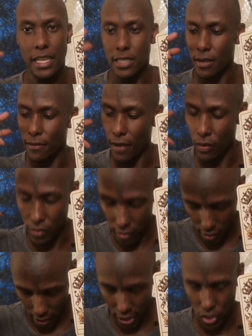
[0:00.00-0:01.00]
It's a
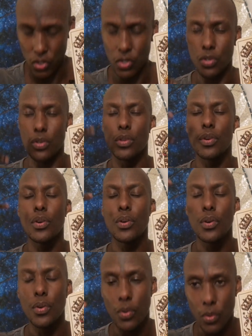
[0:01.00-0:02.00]
foundation
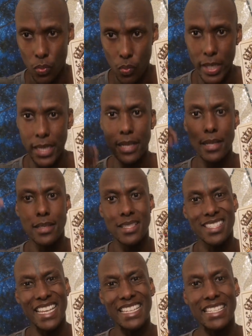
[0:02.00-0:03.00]

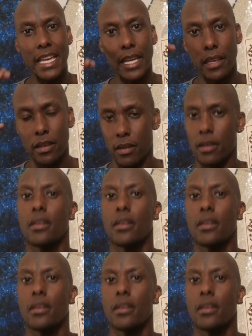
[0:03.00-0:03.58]
resetting